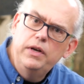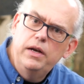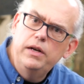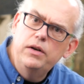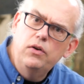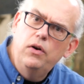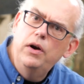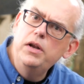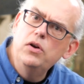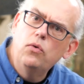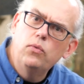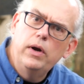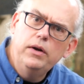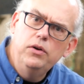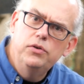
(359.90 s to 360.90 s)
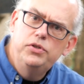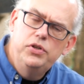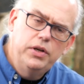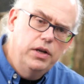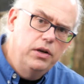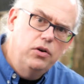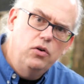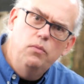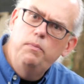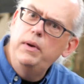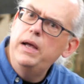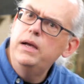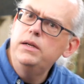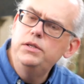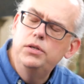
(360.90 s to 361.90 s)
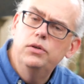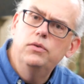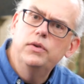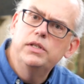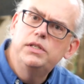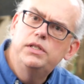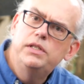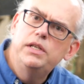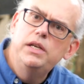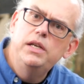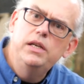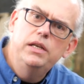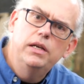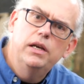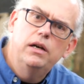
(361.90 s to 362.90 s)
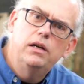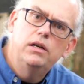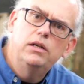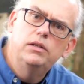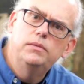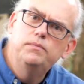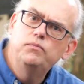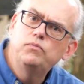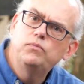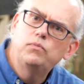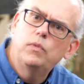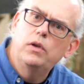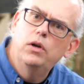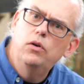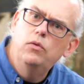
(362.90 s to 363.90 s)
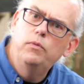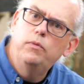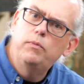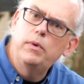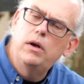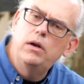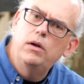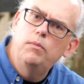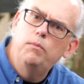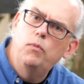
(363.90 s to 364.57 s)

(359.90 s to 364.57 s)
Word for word: got an audio record you can go back to and see, um, you know, uh,